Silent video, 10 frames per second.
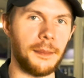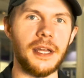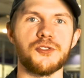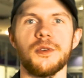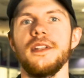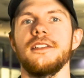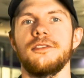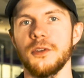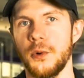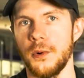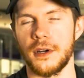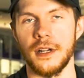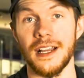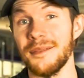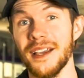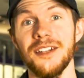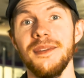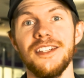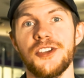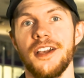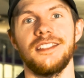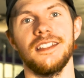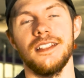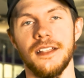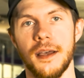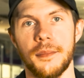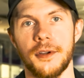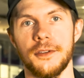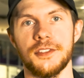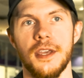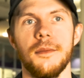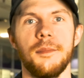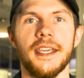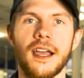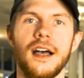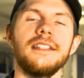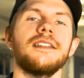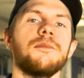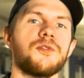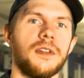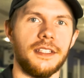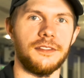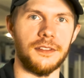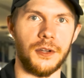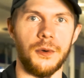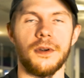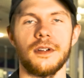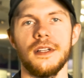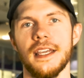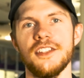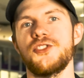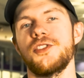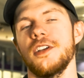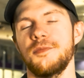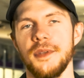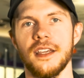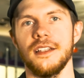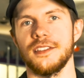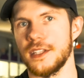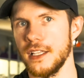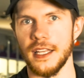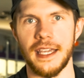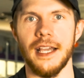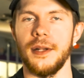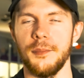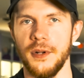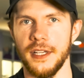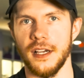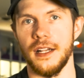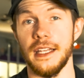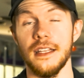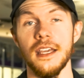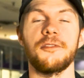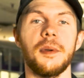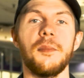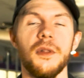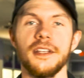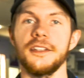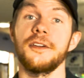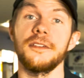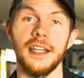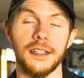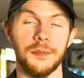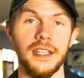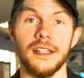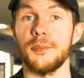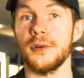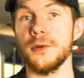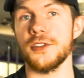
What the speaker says: I'm not drilling to the core, I'm not gonna be adjusting the numbers because I'm drilling to the core. It's just because of the layout I'm putting on it. From a bowling nerd like me and a pro